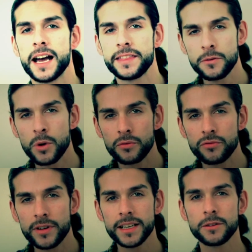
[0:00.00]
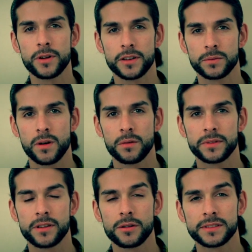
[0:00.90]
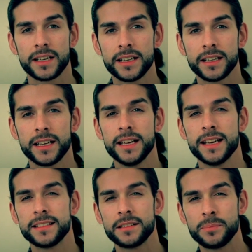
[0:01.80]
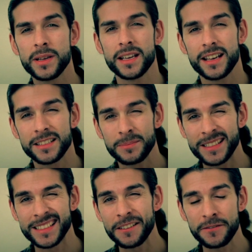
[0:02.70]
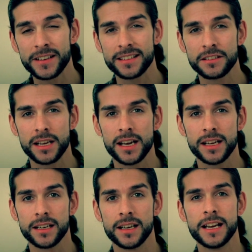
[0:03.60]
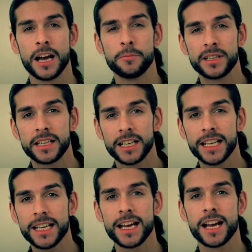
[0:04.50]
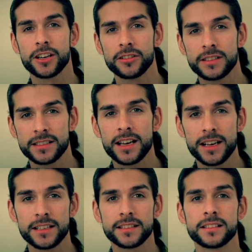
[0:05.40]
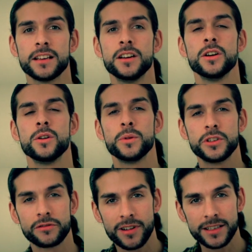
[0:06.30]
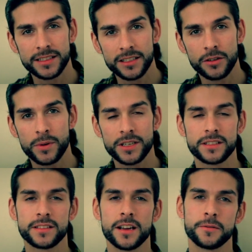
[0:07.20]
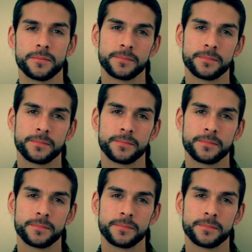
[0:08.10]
I think what really works well with goal setting is to be as specific as you can and be clear and concise when you're writing your wishes down.